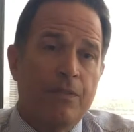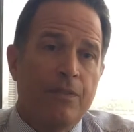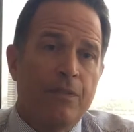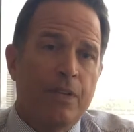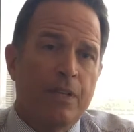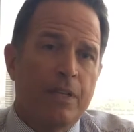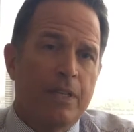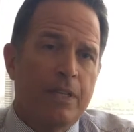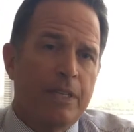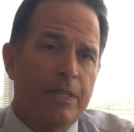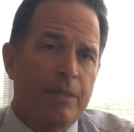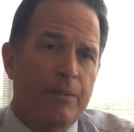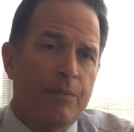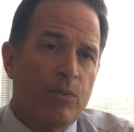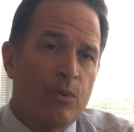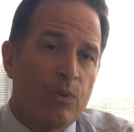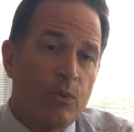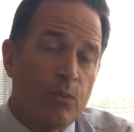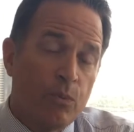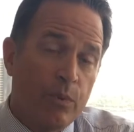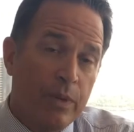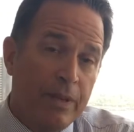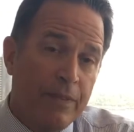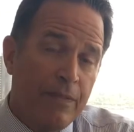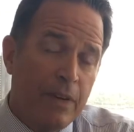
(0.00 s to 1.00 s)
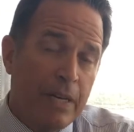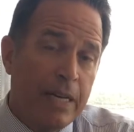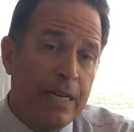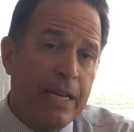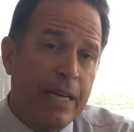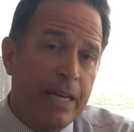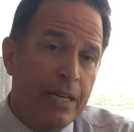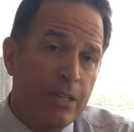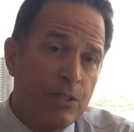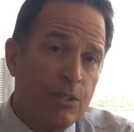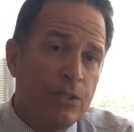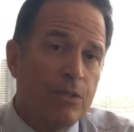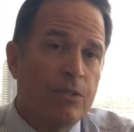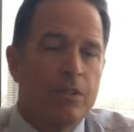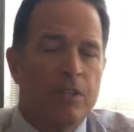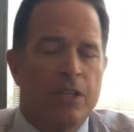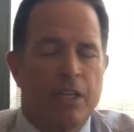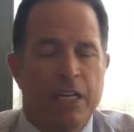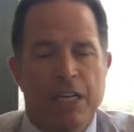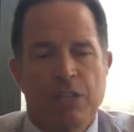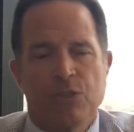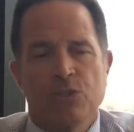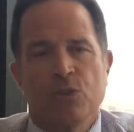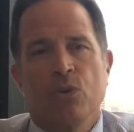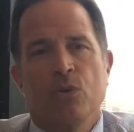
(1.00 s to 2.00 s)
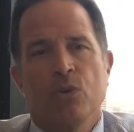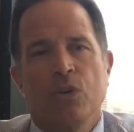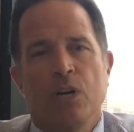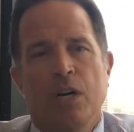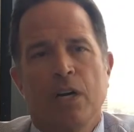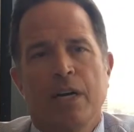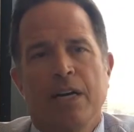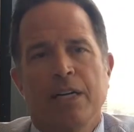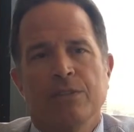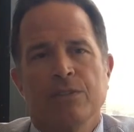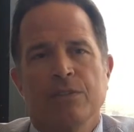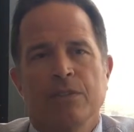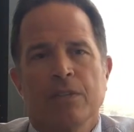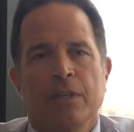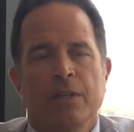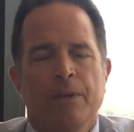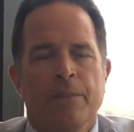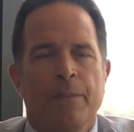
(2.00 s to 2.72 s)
the refinance, the escrow costs,